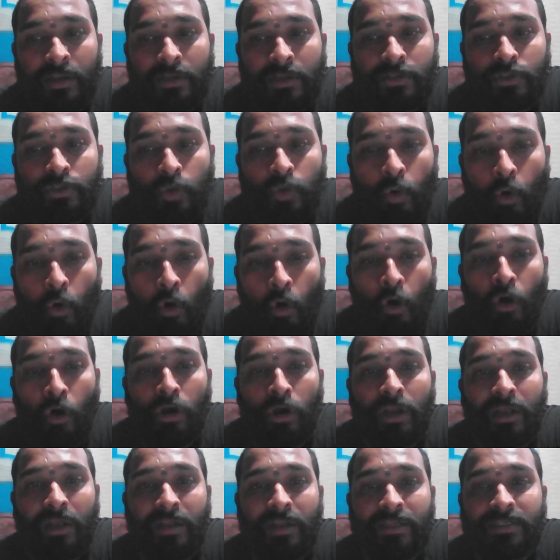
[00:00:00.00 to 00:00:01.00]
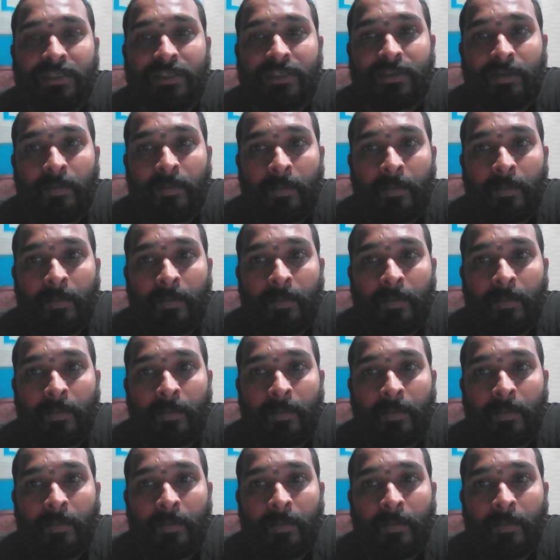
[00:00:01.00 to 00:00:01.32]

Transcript: So order is